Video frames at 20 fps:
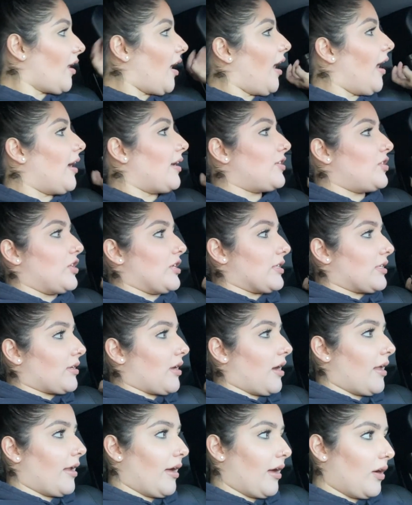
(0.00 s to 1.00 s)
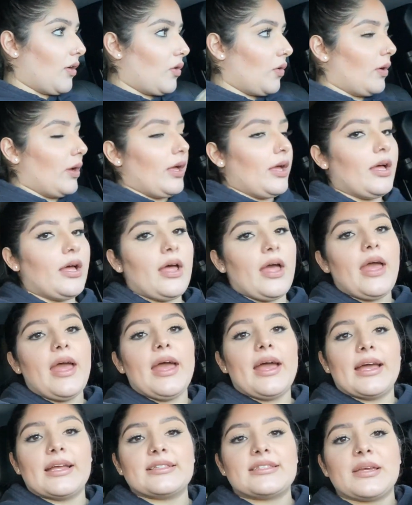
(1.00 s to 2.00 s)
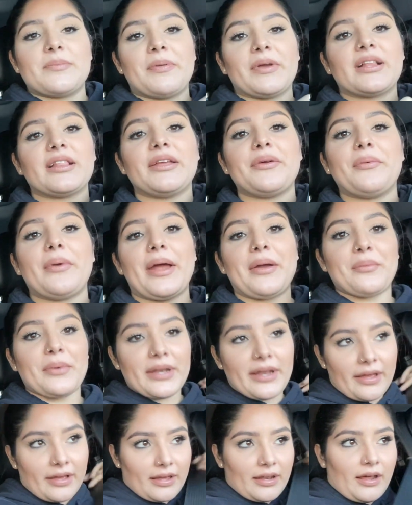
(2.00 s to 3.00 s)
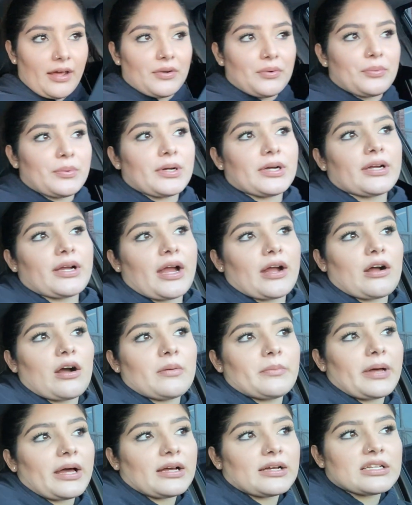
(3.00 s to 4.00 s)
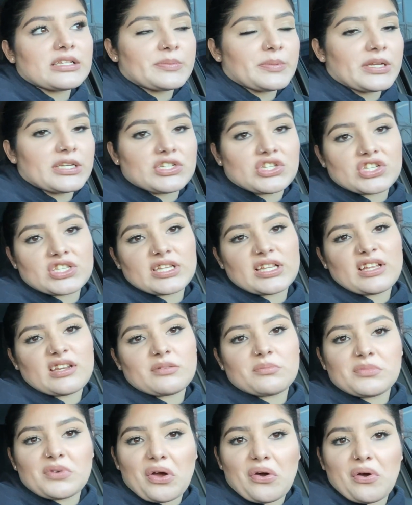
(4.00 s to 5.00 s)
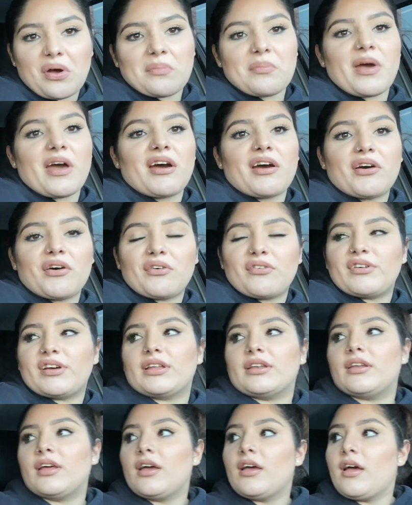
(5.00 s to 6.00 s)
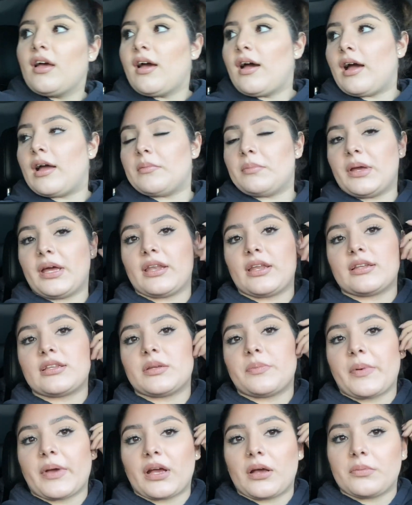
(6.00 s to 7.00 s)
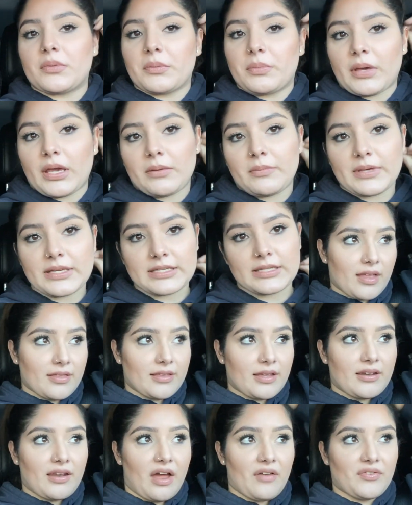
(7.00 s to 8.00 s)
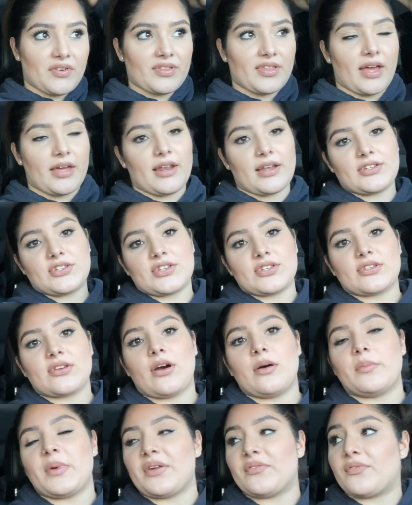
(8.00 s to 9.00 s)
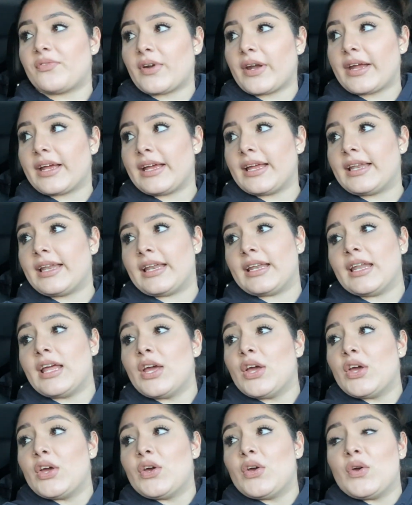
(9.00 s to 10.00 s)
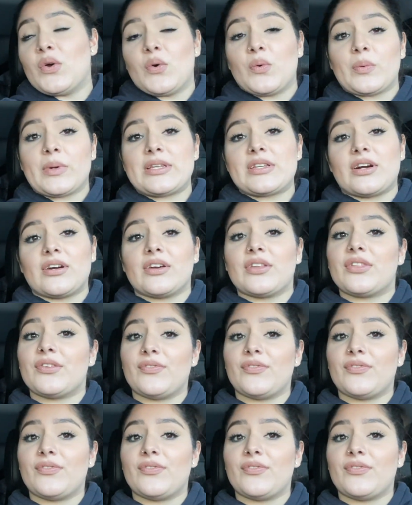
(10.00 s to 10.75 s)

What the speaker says: I just got out. And typically right when I get out of work, I call my husband, just let him know I'm out, and I'm headed to pick up the babies, and then after that I just call my friend and we talk on the